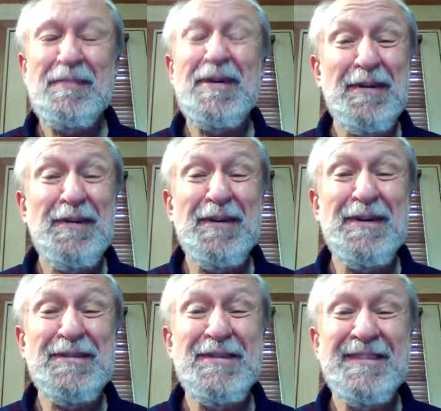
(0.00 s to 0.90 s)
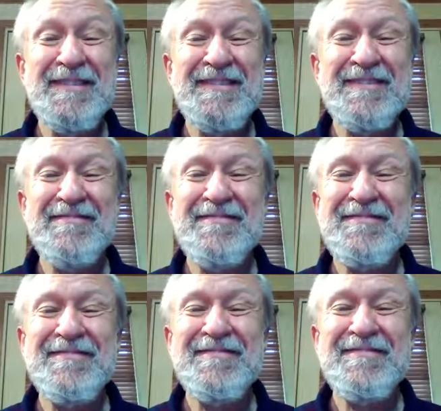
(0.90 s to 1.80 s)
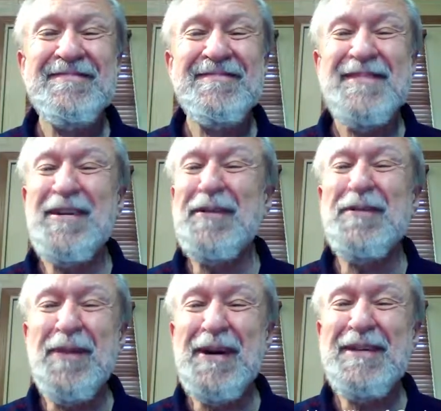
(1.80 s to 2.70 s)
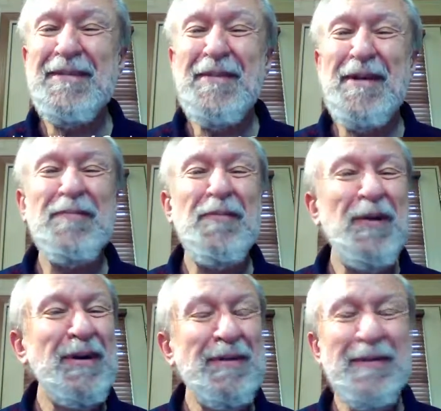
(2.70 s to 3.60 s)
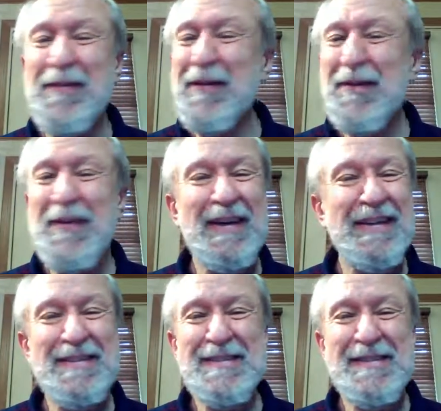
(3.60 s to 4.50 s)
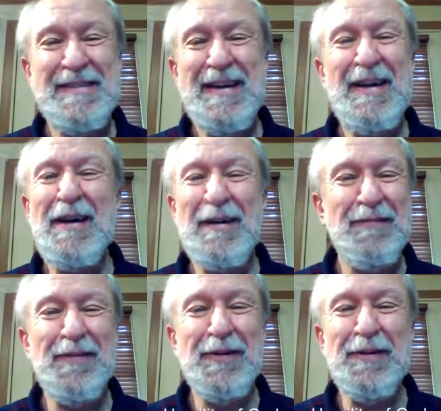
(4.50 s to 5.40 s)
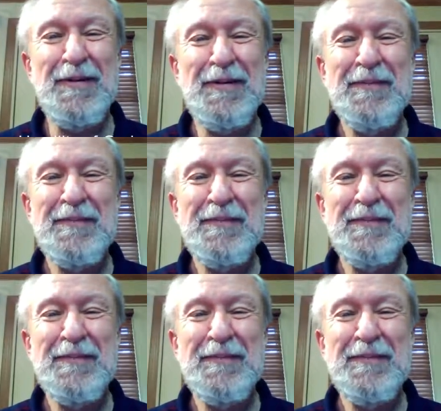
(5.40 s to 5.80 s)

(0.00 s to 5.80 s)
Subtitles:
Be encouraged. There are great and wonderful things ahead for you.